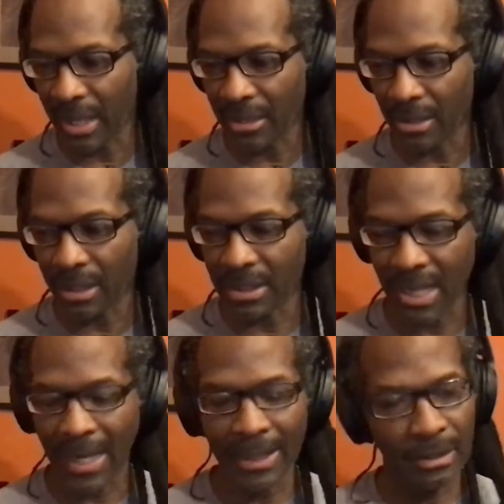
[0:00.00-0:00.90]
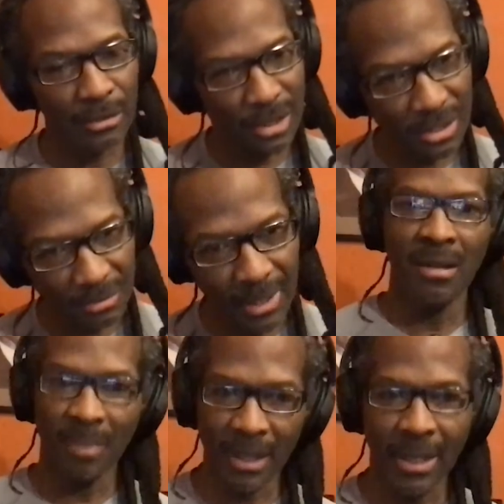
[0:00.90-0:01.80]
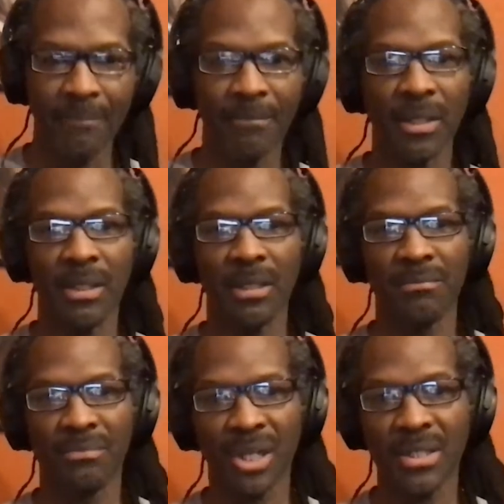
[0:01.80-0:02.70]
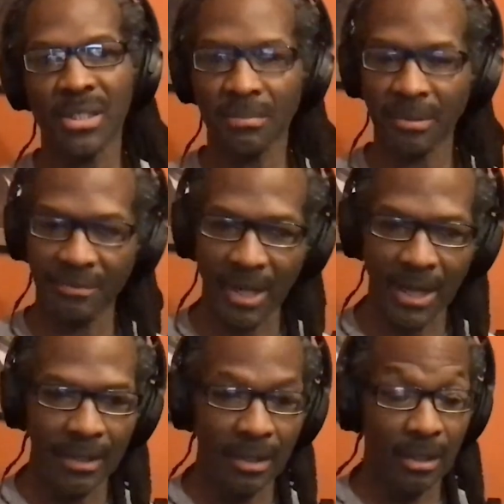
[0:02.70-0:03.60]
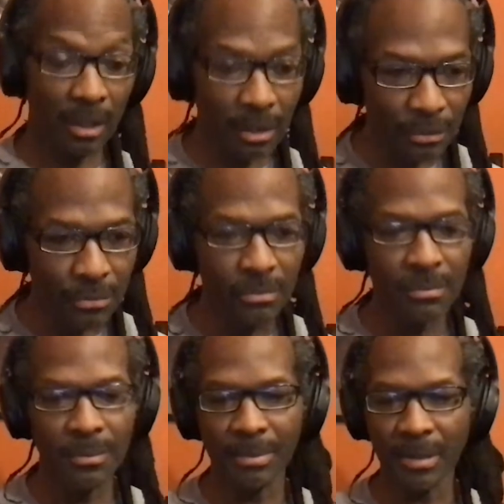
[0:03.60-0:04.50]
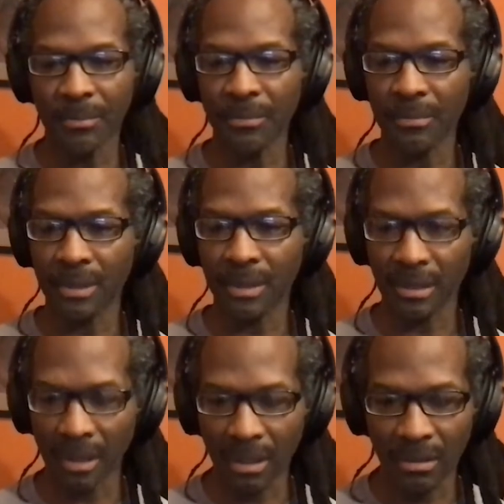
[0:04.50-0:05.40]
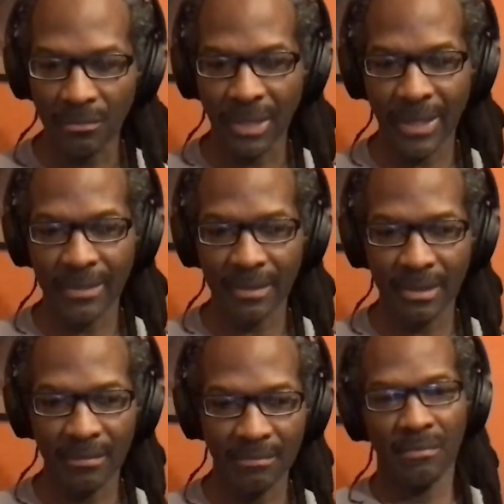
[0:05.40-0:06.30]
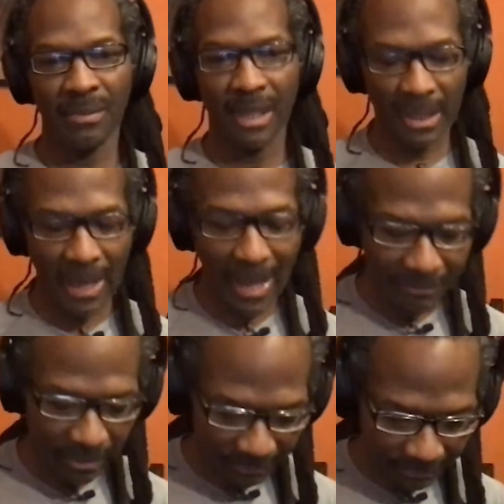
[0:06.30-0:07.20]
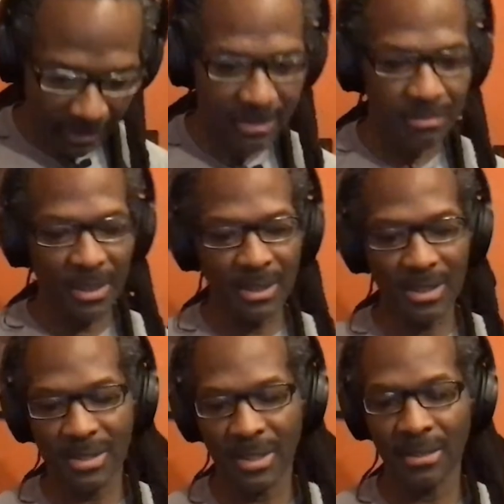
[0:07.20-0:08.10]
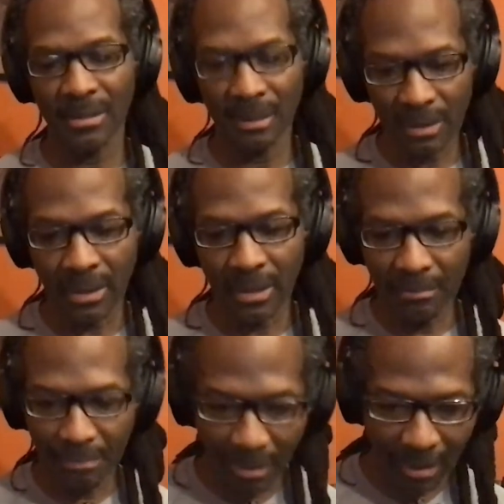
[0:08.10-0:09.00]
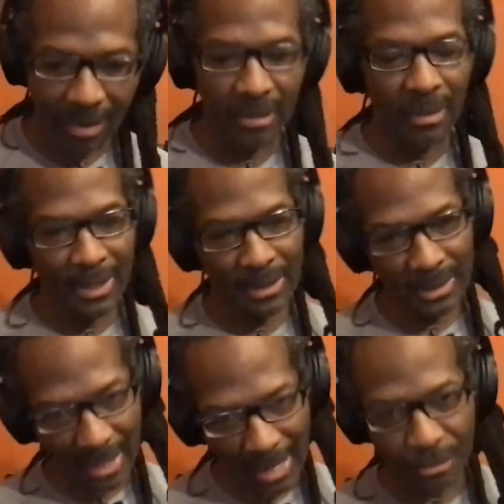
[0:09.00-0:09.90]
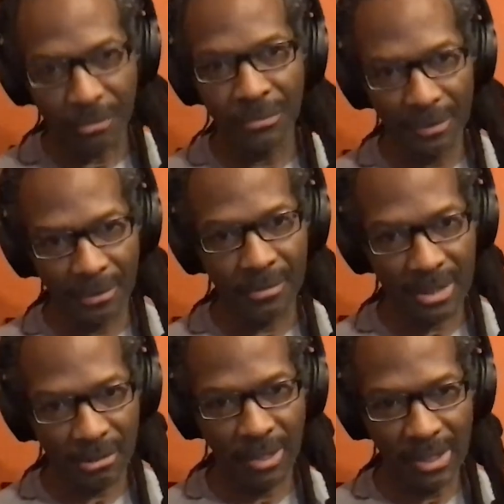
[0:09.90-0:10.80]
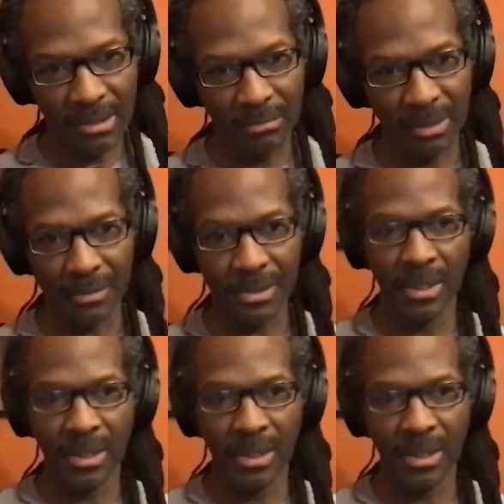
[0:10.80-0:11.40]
anxiety or stress. But just to provide a clue, people can know that they have their effects because they look in part like the natural neurotransmitters.